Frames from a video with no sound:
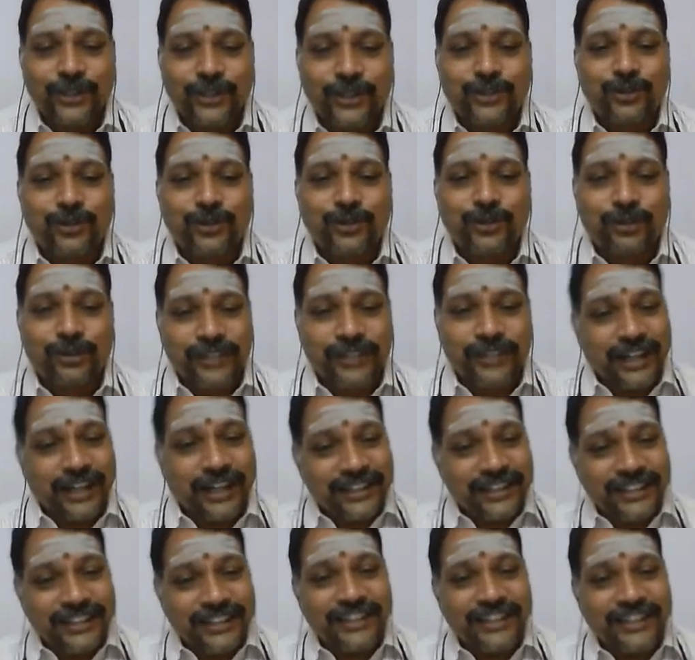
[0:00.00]
So that
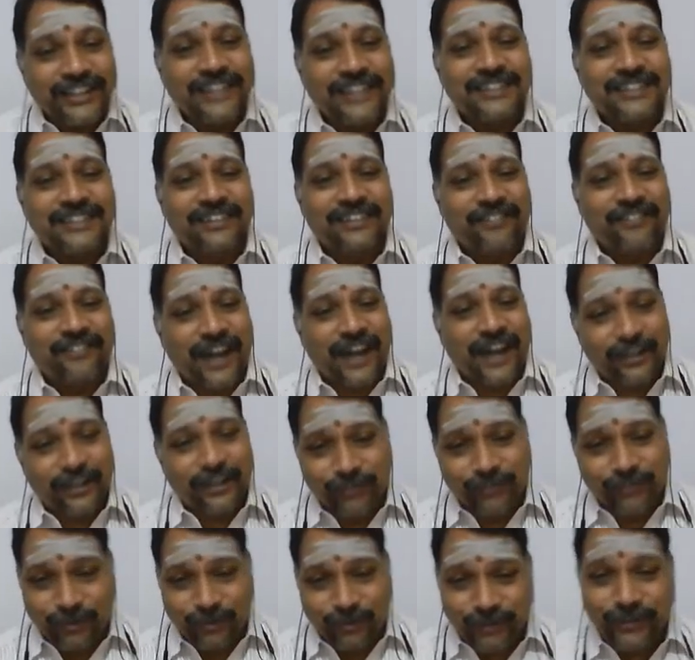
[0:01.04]
indicates the value
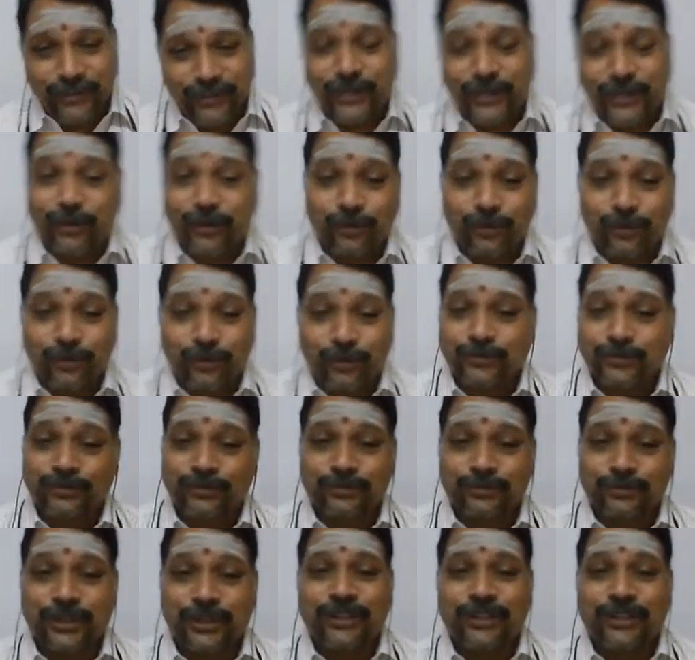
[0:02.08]
will be very low
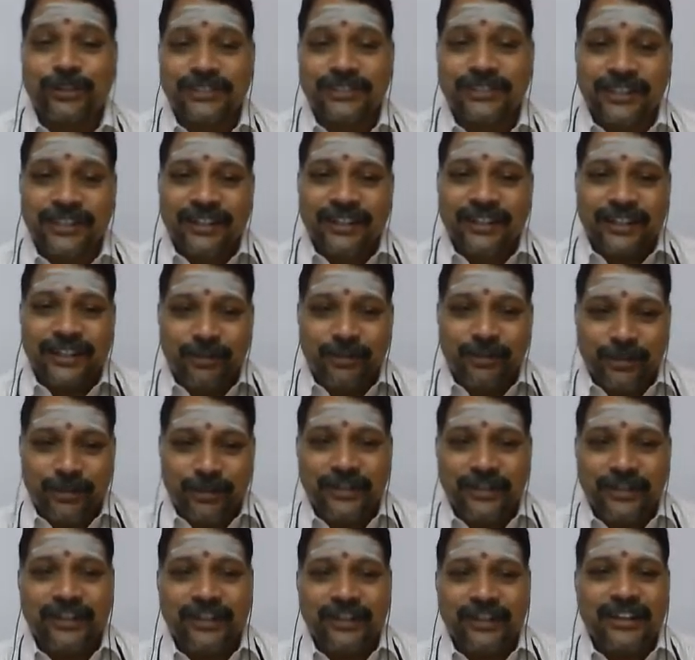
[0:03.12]
because
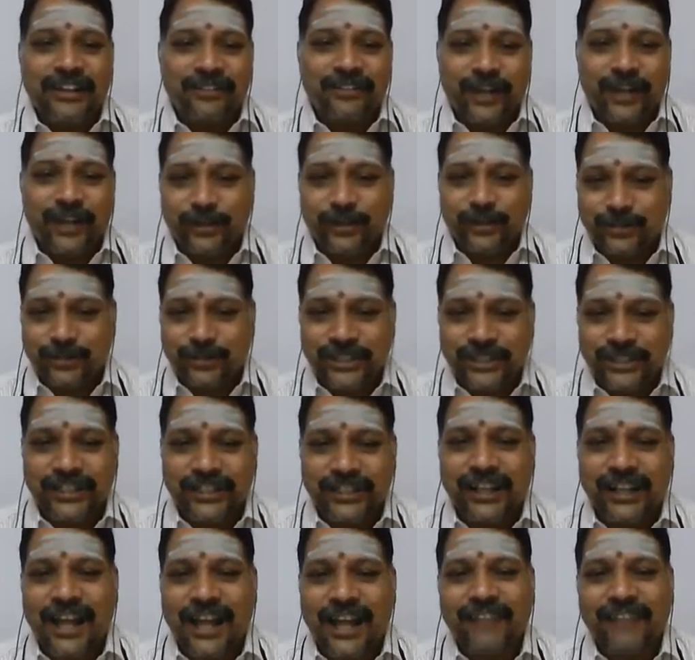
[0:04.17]
repeatedly we are using the
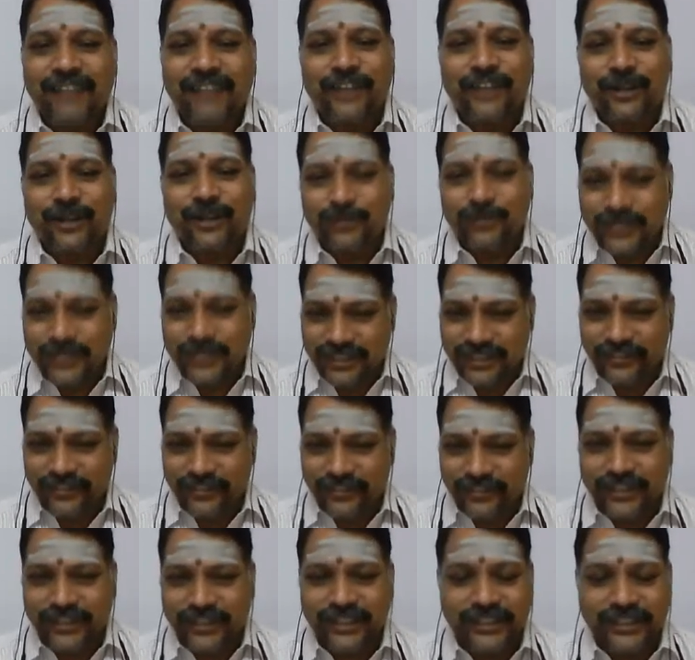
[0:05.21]
land, we are losing the
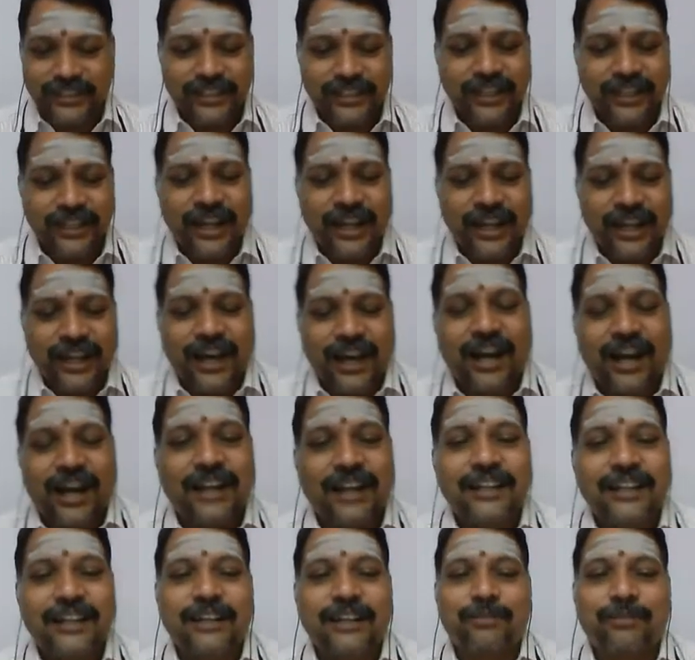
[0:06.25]
facility
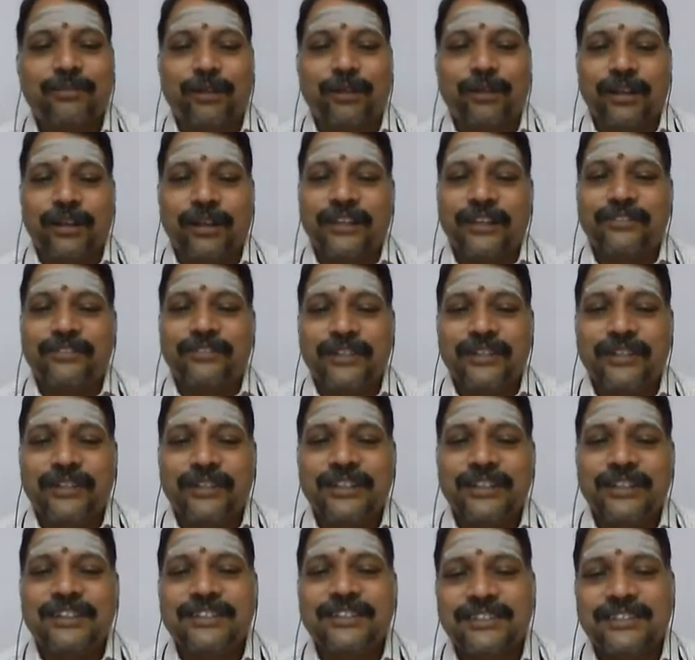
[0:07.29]
and the
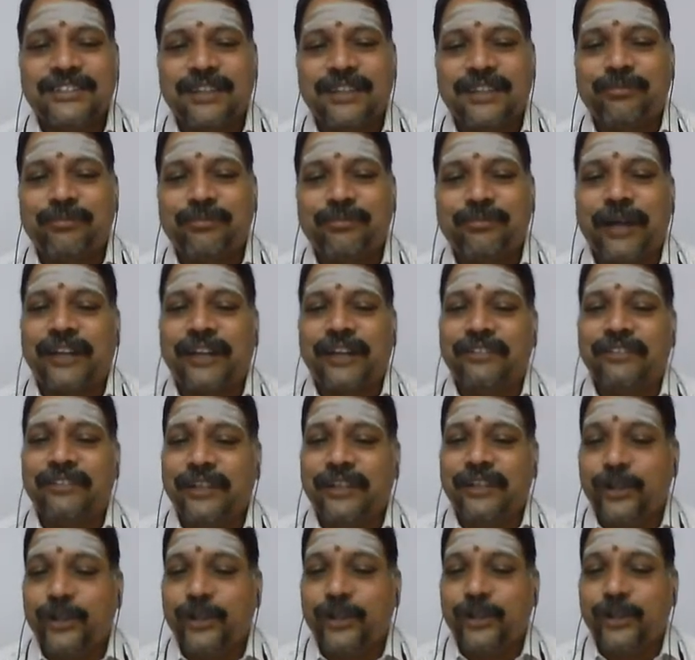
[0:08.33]
productivity is
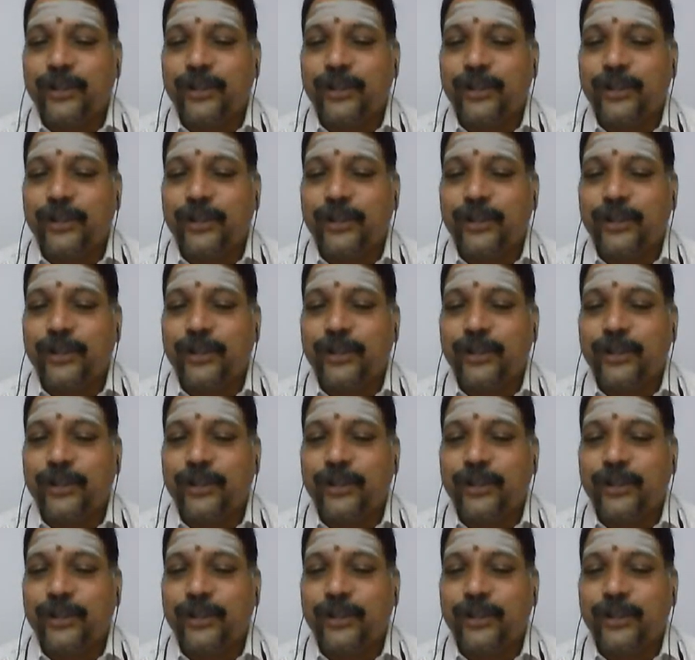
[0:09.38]
comparatively low.